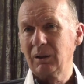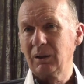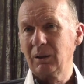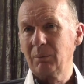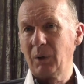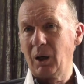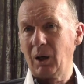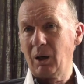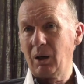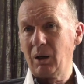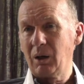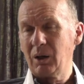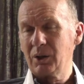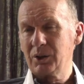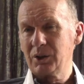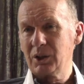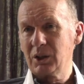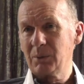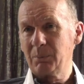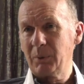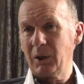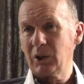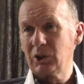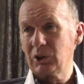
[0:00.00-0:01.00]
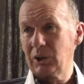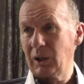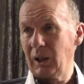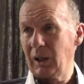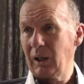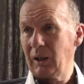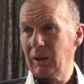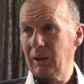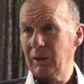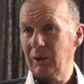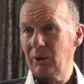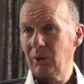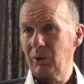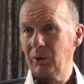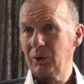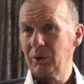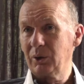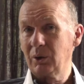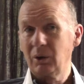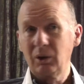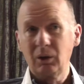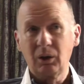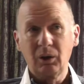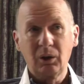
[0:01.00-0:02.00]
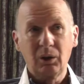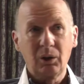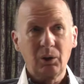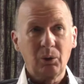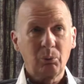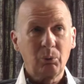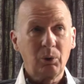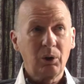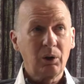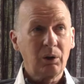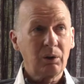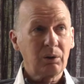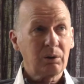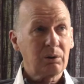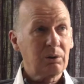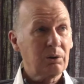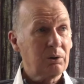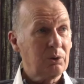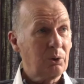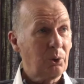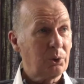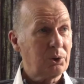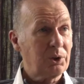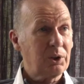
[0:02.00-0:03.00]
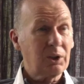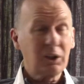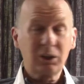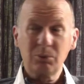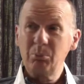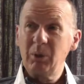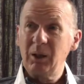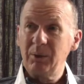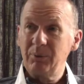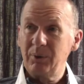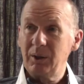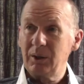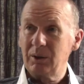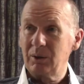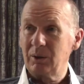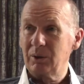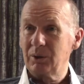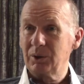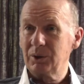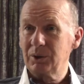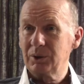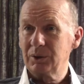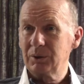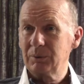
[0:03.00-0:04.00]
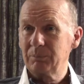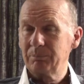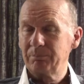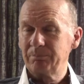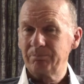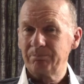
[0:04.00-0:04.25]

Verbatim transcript: the Mahars, especially early on, were noted as beef eaters,